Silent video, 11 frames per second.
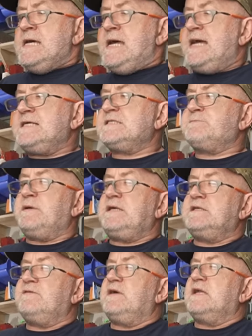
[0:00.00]
"Has
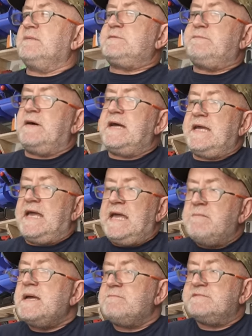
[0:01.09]
been developed by
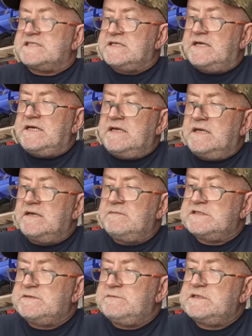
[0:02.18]
MMC,
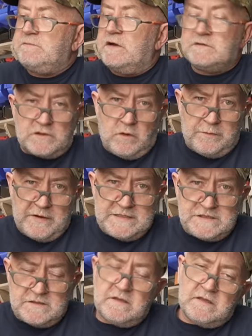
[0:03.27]
Mitsubishi Motors
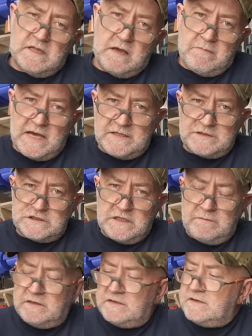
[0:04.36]
Corporation, the
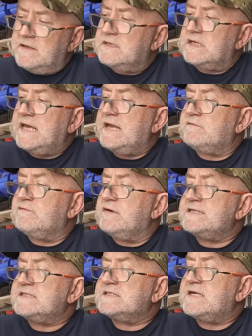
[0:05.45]
mothership in the land of the
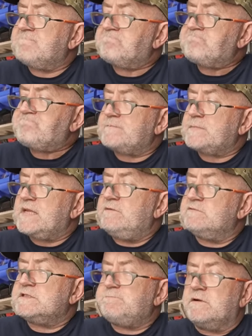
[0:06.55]
rising sun. In
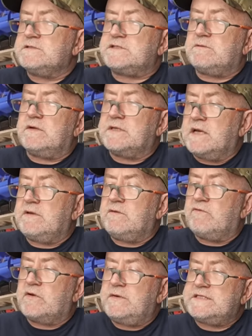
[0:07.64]
response to ongoing
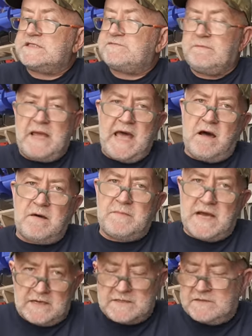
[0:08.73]
requests from our
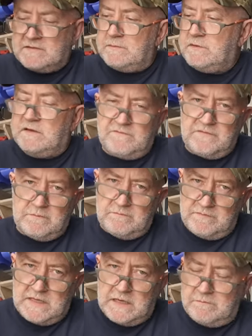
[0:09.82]
market," they mean from
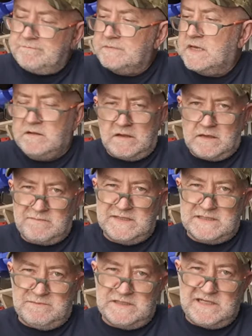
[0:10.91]
them, like
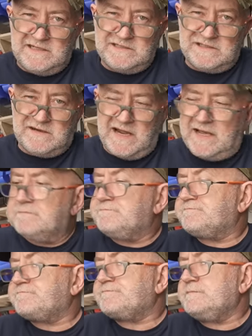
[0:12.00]
Mitsubishi Australia,
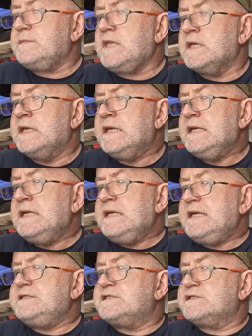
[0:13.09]

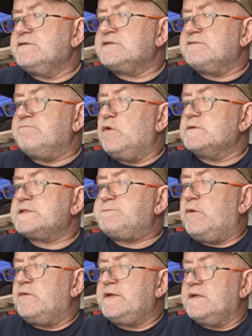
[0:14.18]
"in search of more
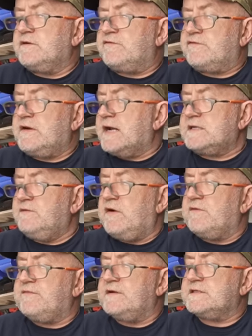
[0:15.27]
sporty and attractive
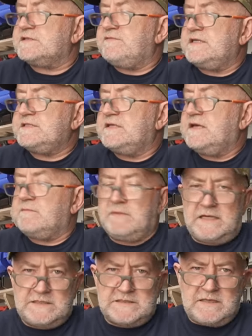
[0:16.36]
offerings." Fancy that,
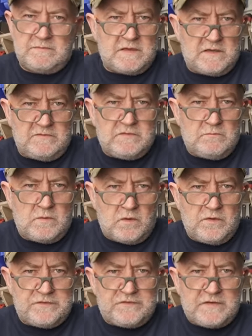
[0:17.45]
making something even
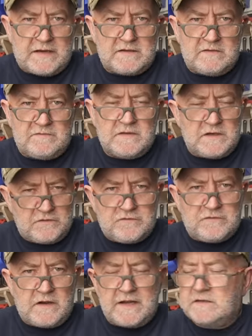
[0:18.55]
more attractive than a
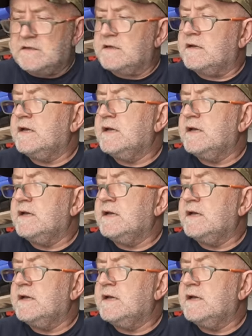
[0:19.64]
Triton.